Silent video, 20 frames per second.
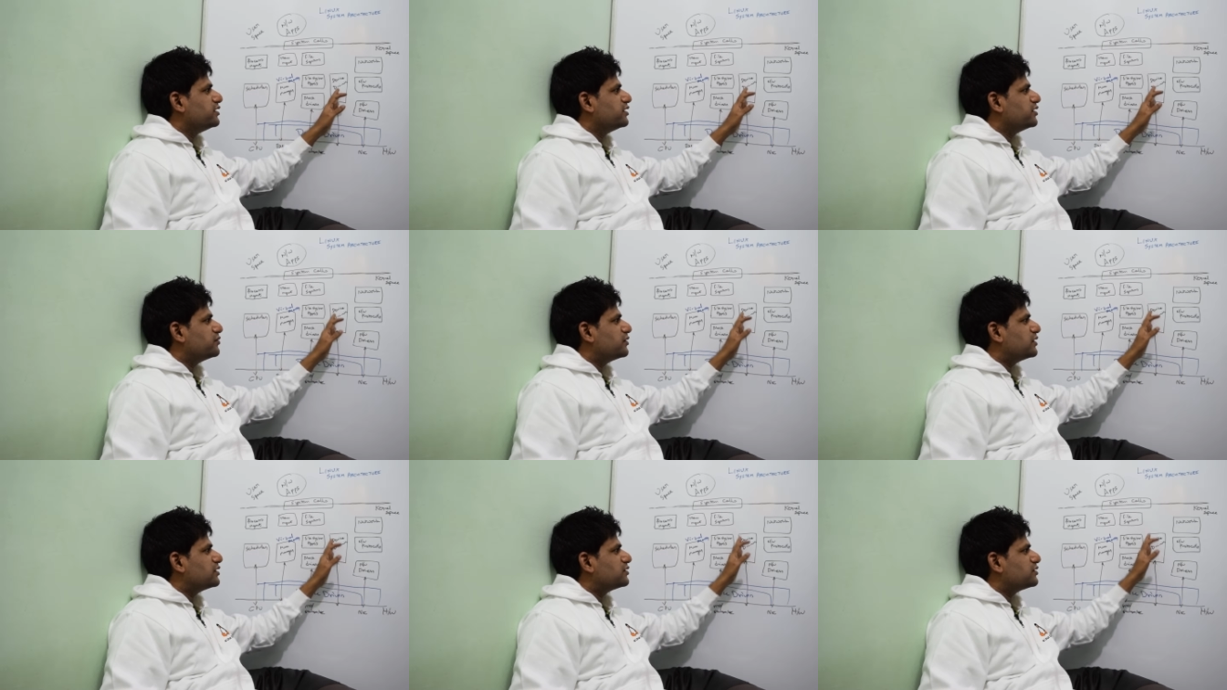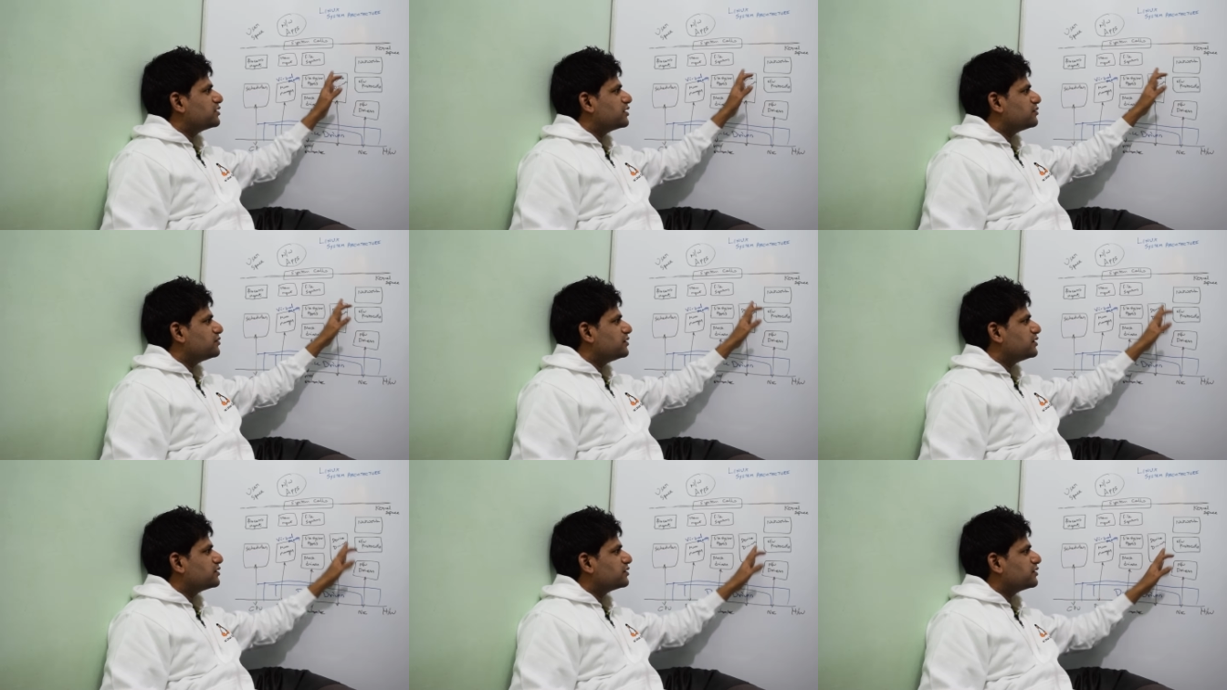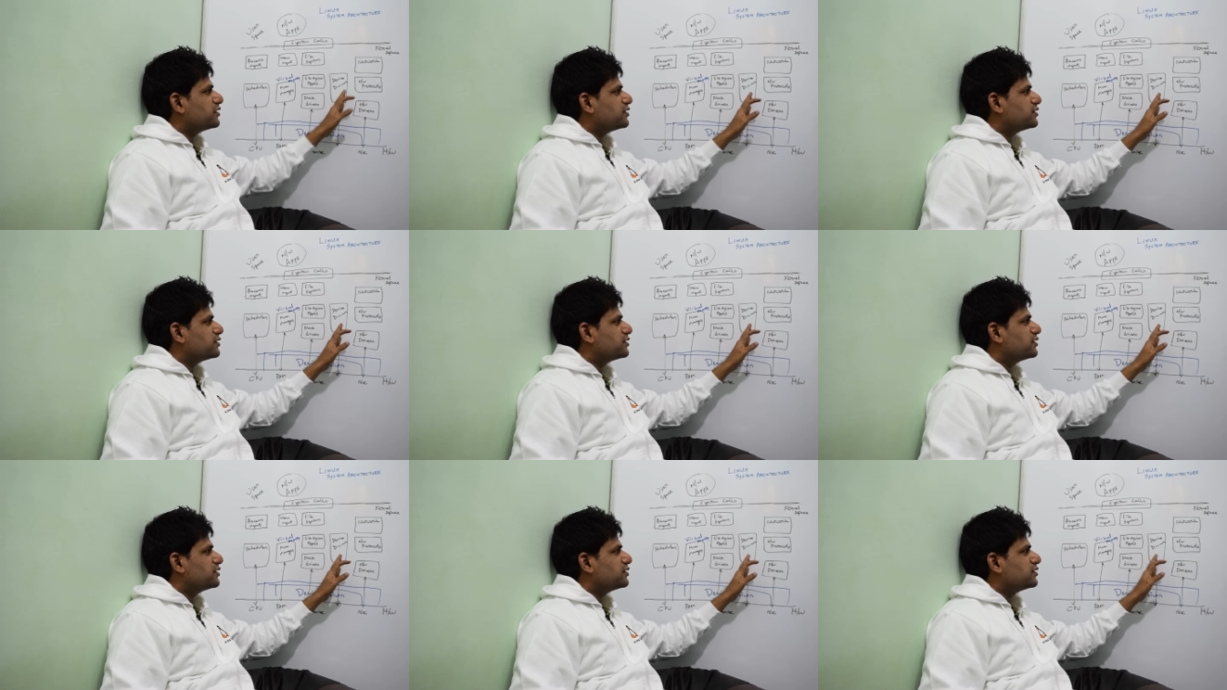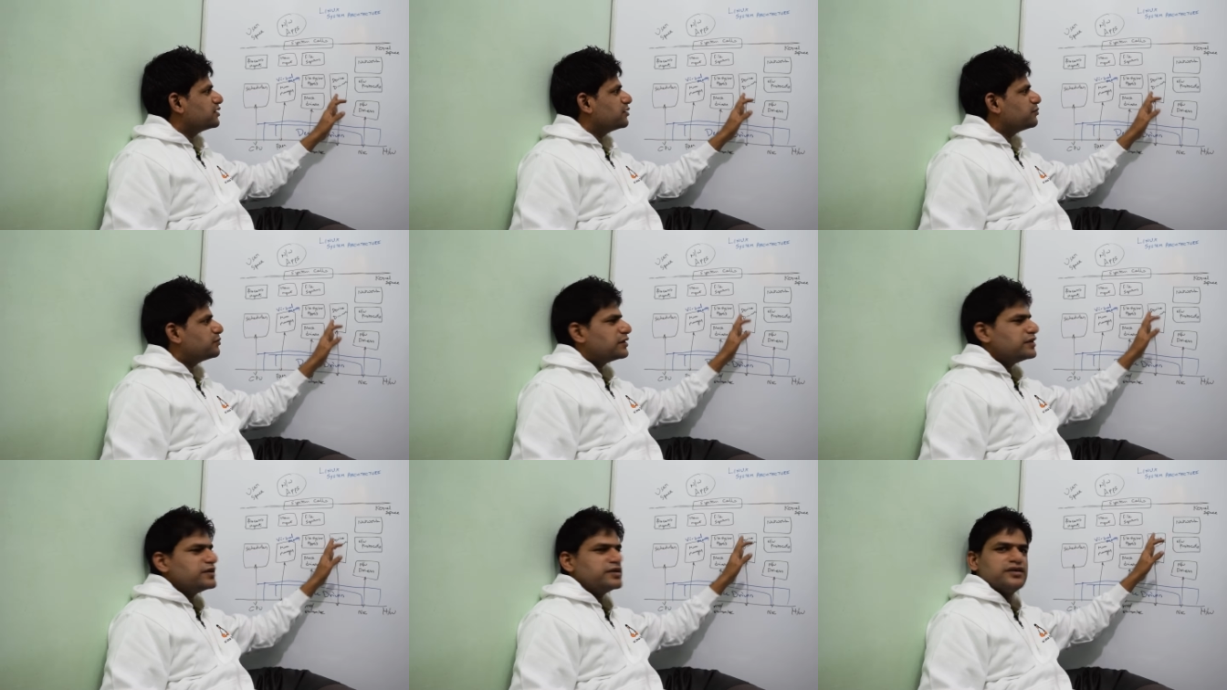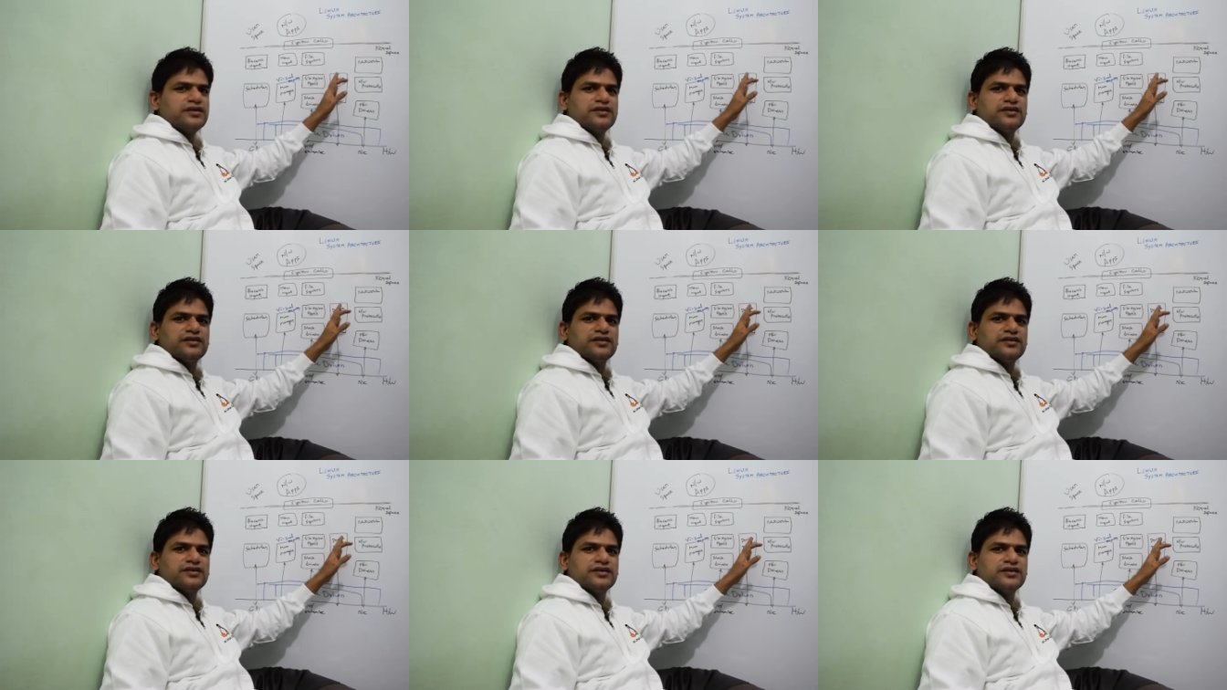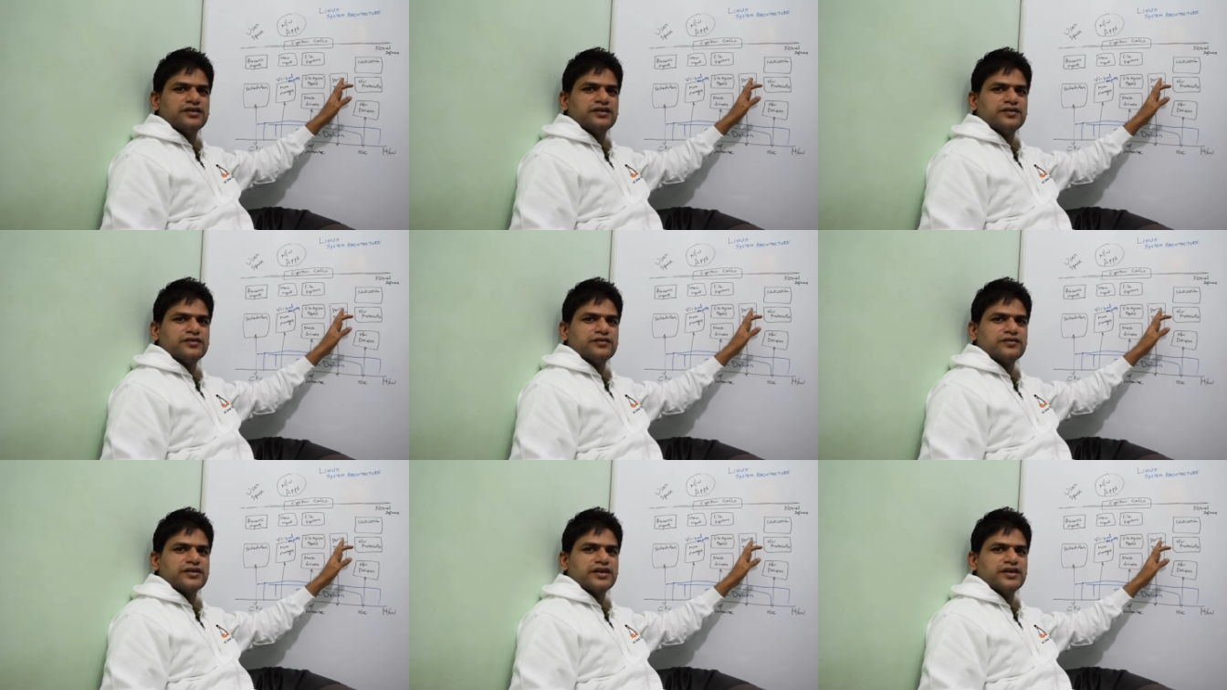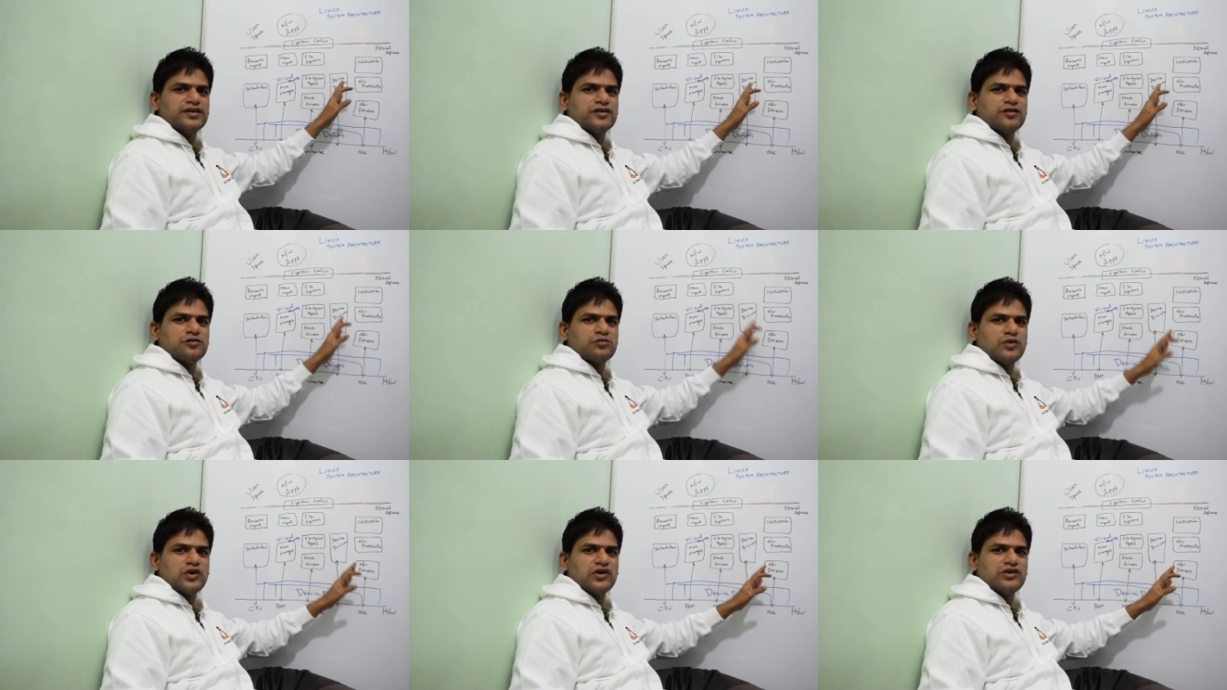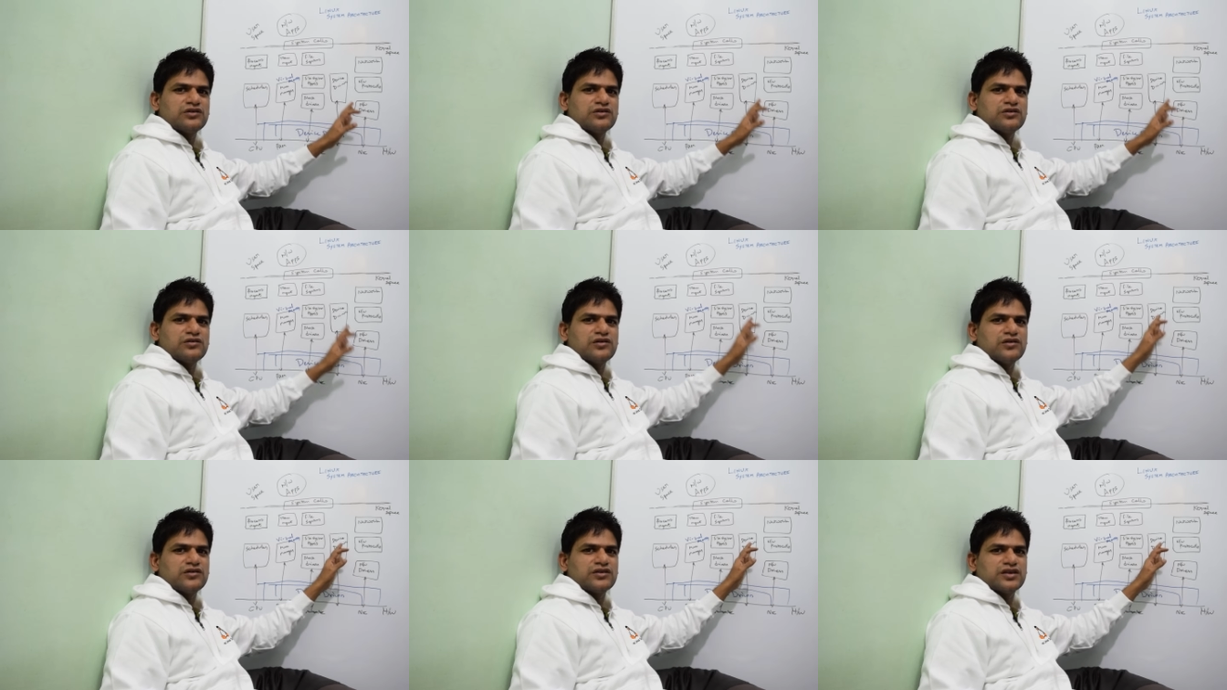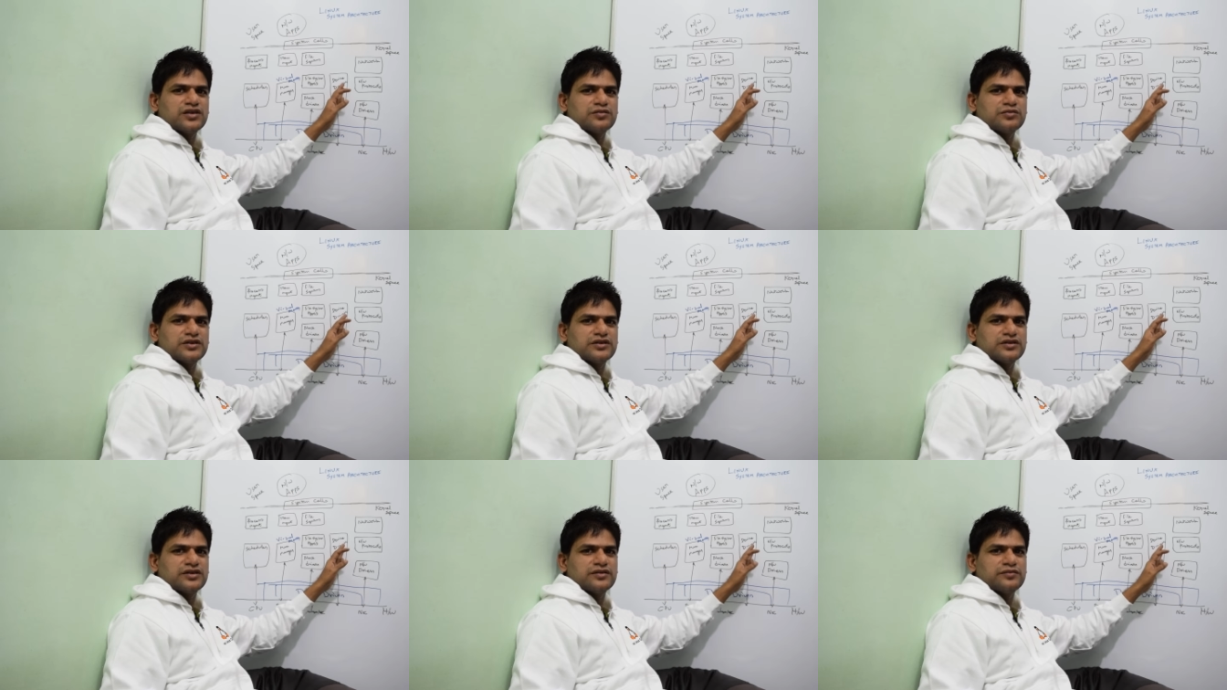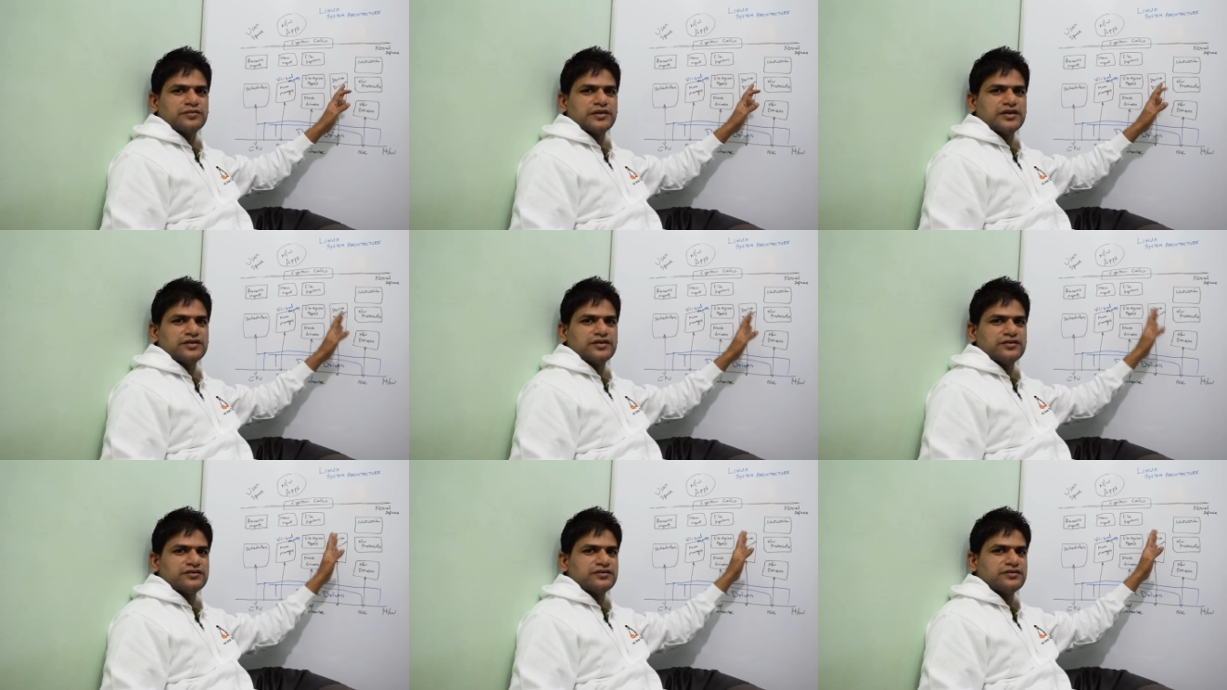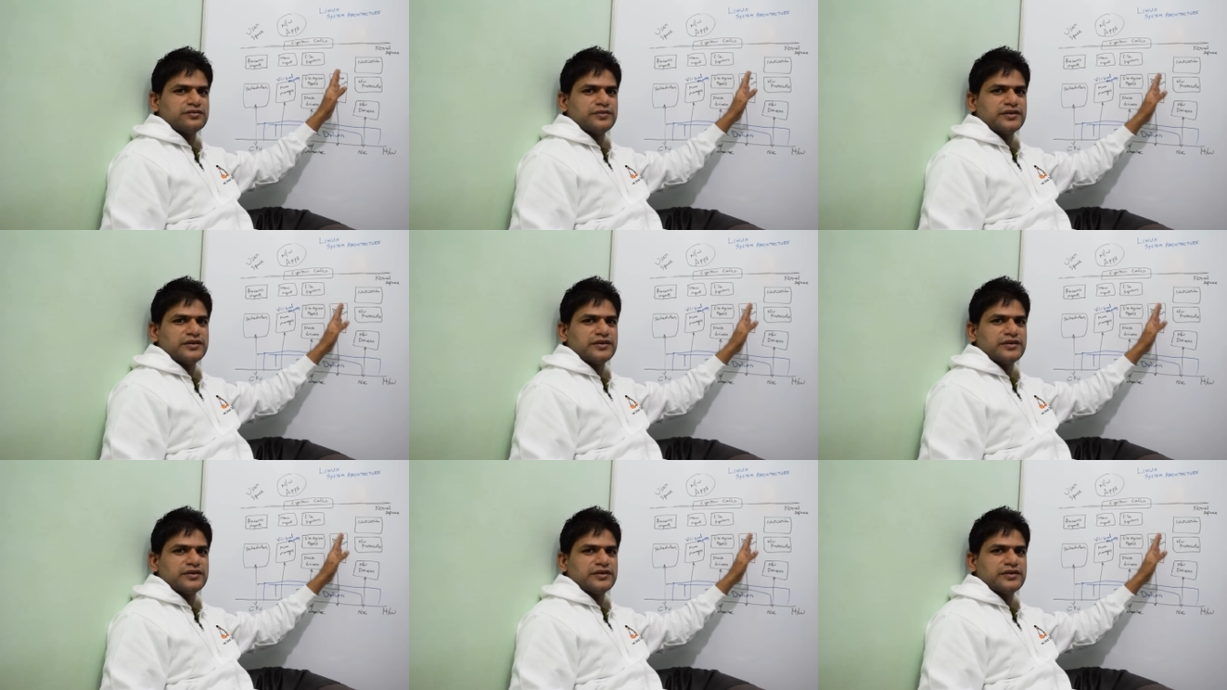device drivers as a separate kind of module or subsystem, I don't know.